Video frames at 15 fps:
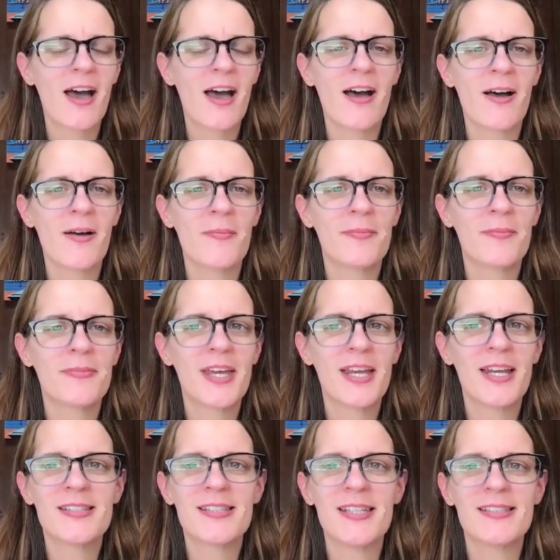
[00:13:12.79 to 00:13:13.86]
that
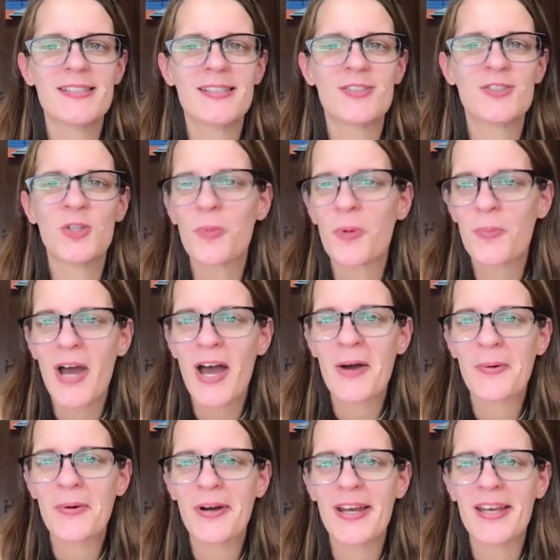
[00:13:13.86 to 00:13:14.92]
it's a
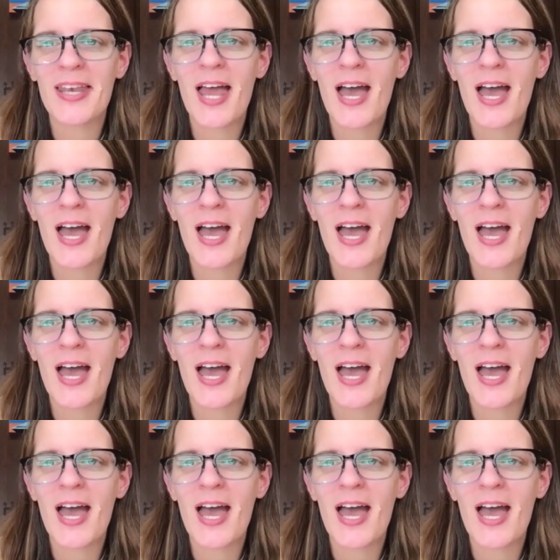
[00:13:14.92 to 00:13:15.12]
superpower and